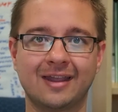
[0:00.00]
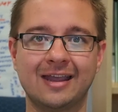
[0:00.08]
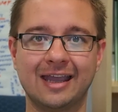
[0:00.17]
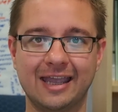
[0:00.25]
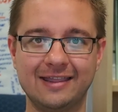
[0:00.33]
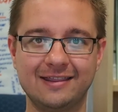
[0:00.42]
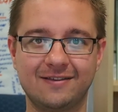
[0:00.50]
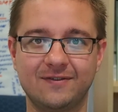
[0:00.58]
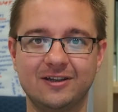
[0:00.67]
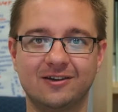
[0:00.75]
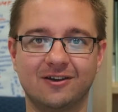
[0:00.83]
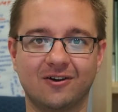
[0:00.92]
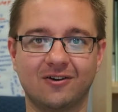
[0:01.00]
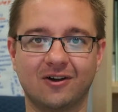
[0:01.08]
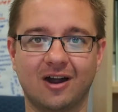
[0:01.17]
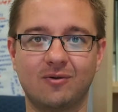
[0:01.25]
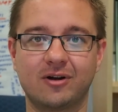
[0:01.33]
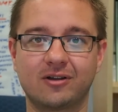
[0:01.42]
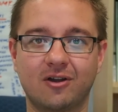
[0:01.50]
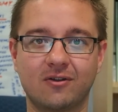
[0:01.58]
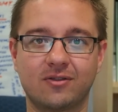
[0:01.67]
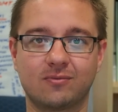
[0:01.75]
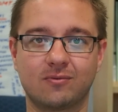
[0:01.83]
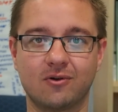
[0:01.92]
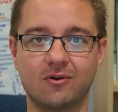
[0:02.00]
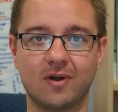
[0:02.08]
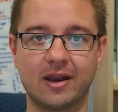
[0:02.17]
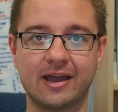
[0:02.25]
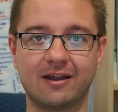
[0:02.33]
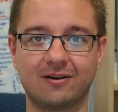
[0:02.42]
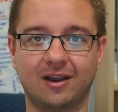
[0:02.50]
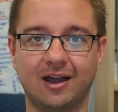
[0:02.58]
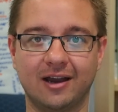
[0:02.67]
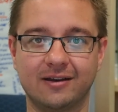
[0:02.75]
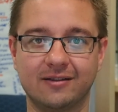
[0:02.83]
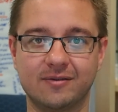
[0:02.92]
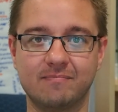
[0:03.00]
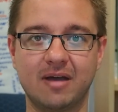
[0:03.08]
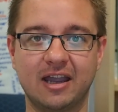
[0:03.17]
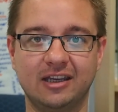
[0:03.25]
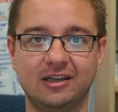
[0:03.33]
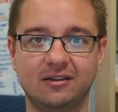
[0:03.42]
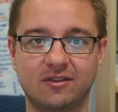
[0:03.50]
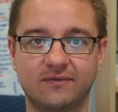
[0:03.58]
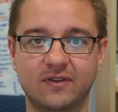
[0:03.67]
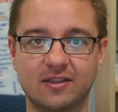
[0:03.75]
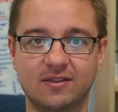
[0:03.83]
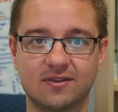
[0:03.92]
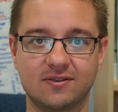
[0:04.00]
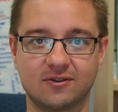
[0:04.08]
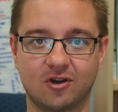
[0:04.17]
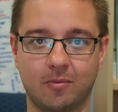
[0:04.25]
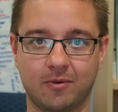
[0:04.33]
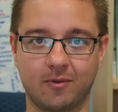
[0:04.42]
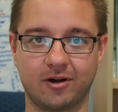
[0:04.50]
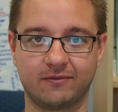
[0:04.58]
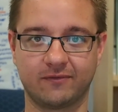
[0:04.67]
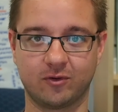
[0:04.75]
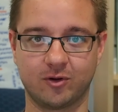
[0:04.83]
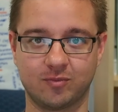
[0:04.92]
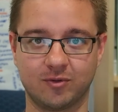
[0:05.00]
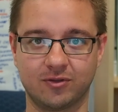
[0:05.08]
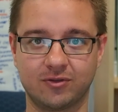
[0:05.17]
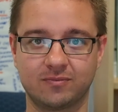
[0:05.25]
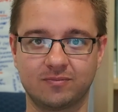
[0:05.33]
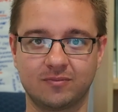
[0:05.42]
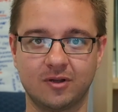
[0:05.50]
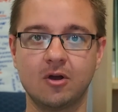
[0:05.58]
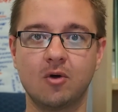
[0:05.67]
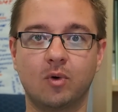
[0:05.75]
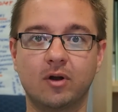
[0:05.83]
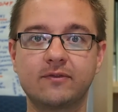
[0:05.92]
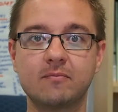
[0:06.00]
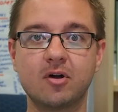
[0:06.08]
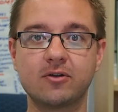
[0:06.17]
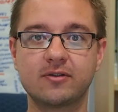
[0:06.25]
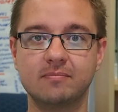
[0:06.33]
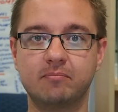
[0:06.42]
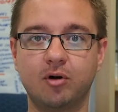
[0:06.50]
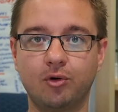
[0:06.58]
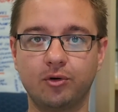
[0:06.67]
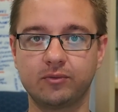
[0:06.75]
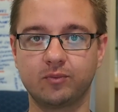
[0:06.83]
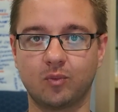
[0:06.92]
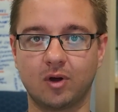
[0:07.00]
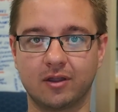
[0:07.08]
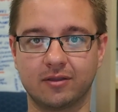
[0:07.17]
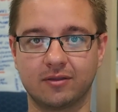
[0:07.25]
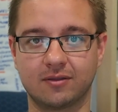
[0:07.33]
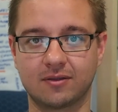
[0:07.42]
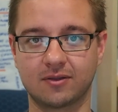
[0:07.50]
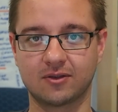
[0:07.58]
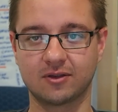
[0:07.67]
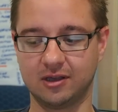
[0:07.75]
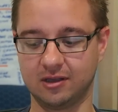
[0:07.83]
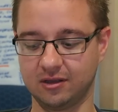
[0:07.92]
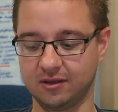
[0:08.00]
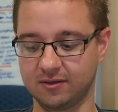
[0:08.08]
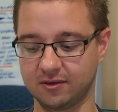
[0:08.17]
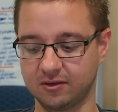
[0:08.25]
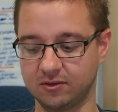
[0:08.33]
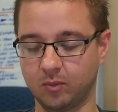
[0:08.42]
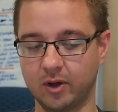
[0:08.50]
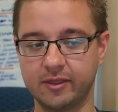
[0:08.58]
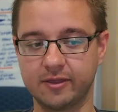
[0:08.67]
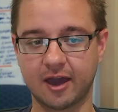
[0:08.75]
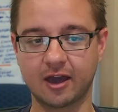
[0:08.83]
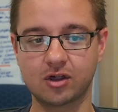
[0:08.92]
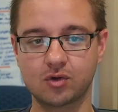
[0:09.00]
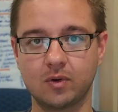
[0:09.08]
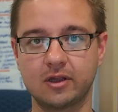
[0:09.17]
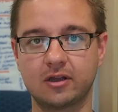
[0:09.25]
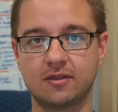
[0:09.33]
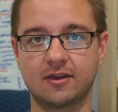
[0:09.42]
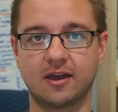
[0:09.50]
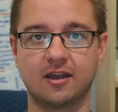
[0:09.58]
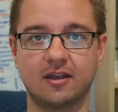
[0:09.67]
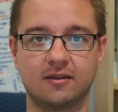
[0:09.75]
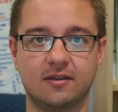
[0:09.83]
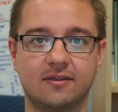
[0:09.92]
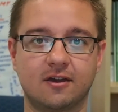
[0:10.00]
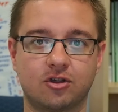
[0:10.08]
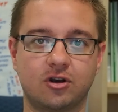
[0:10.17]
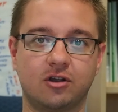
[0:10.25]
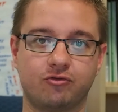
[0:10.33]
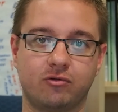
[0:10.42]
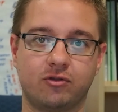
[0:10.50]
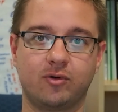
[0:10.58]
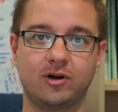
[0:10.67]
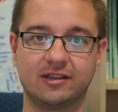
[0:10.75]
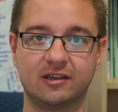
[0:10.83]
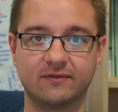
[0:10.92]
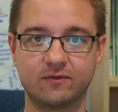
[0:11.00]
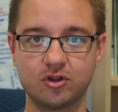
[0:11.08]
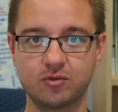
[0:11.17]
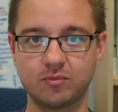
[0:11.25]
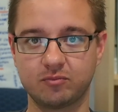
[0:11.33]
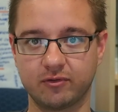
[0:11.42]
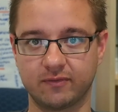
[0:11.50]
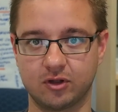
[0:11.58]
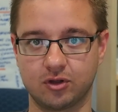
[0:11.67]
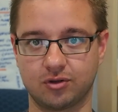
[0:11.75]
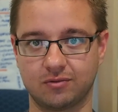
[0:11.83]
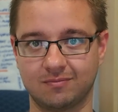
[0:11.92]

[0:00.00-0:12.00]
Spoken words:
In this video, I want to go through and outline the main defenses to copyright infringement. One of the most important ones is the one that's actually contained in section 120, the infringement provision,